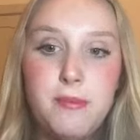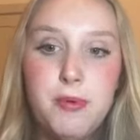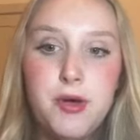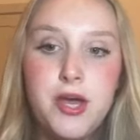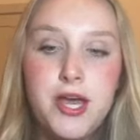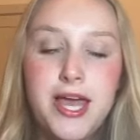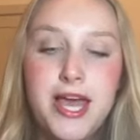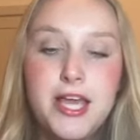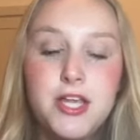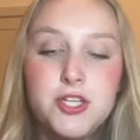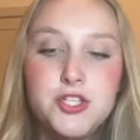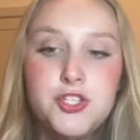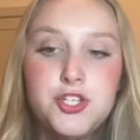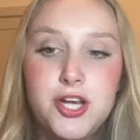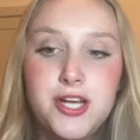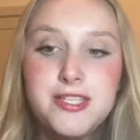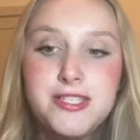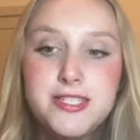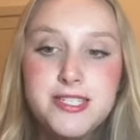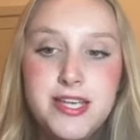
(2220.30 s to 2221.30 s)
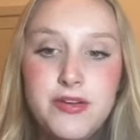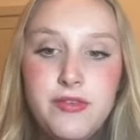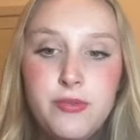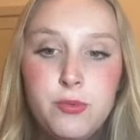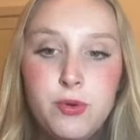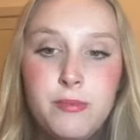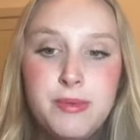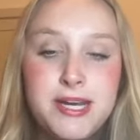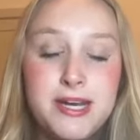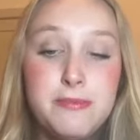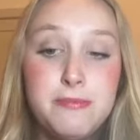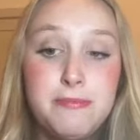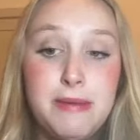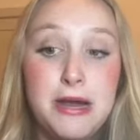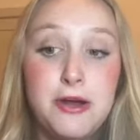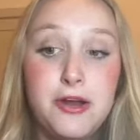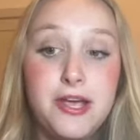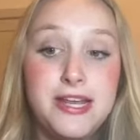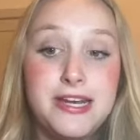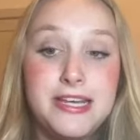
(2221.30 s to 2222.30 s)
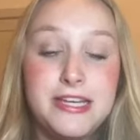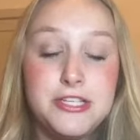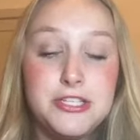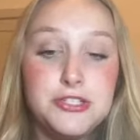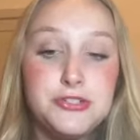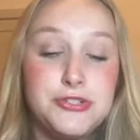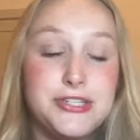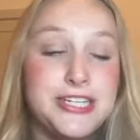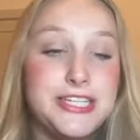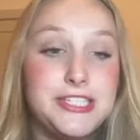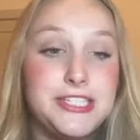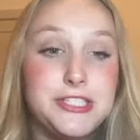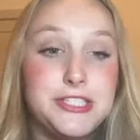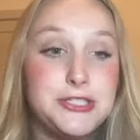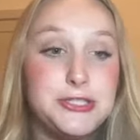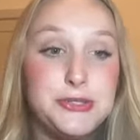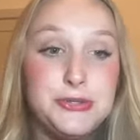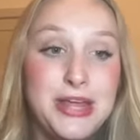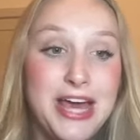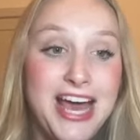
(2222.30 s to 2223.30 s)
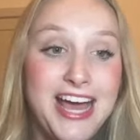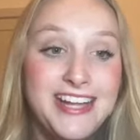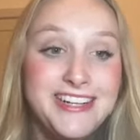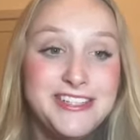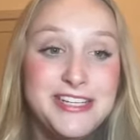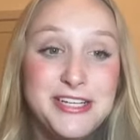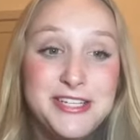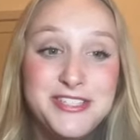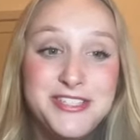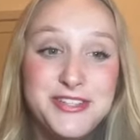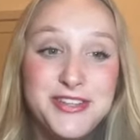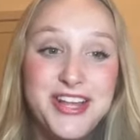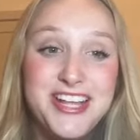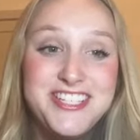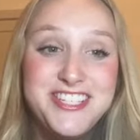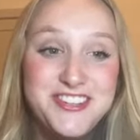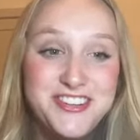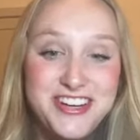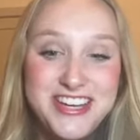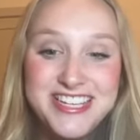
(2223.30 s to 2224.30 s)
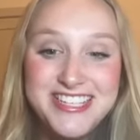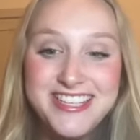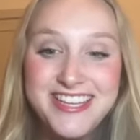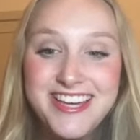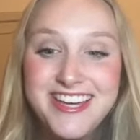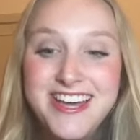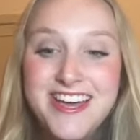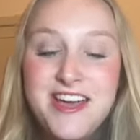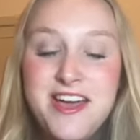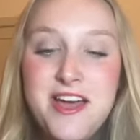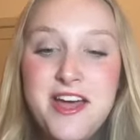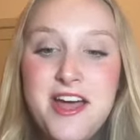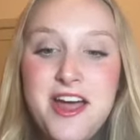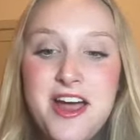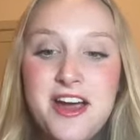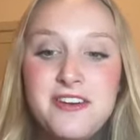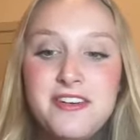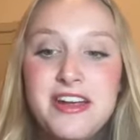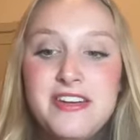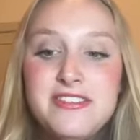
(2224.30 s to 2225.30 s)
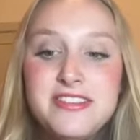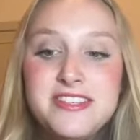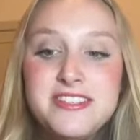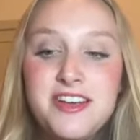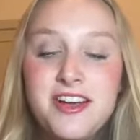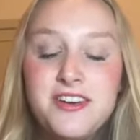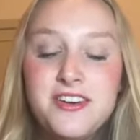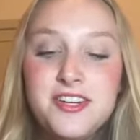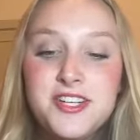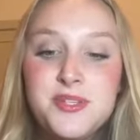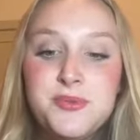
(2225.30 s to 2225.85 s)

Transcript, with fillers: put and just the 7th woman in American history to do that. So that's crazy. Raven Saunders